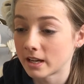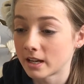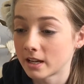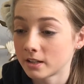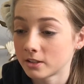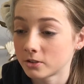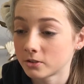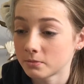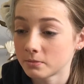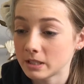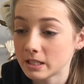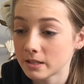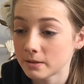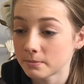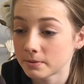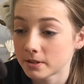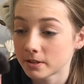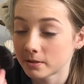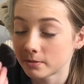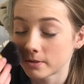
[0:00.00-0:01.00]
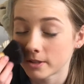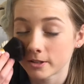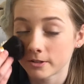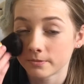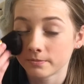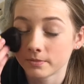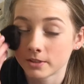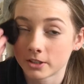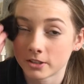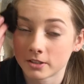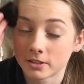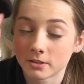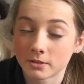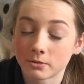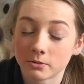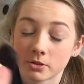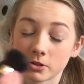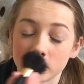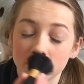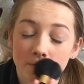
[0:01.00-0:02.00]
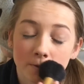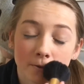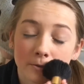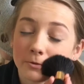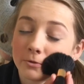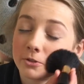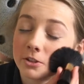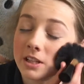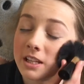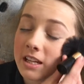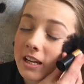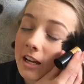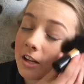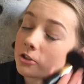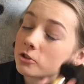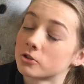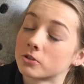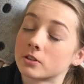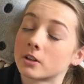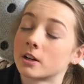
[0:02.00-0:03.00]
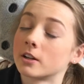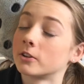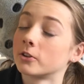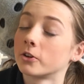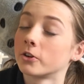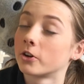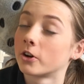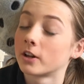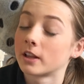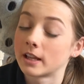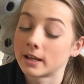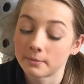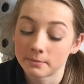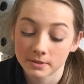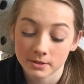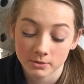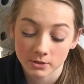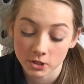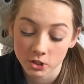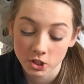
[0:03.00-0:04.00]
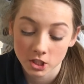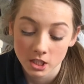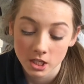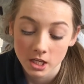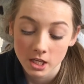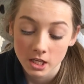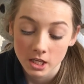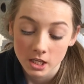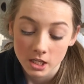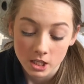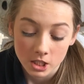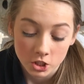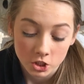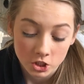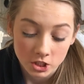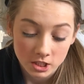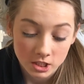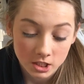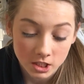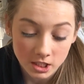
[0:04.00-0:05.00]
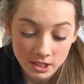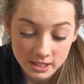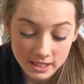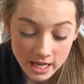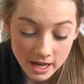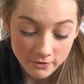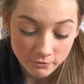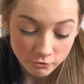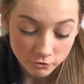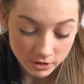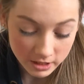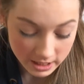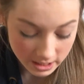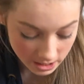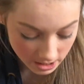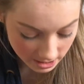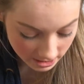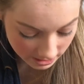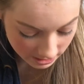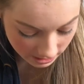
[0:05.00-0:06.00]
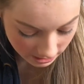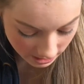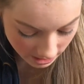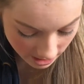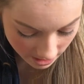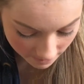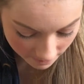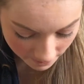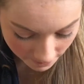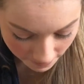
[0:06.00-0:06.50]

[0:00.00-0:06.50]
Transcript: on my lips as well, because we just want a really natural colour on our lips, which just does that really nicely.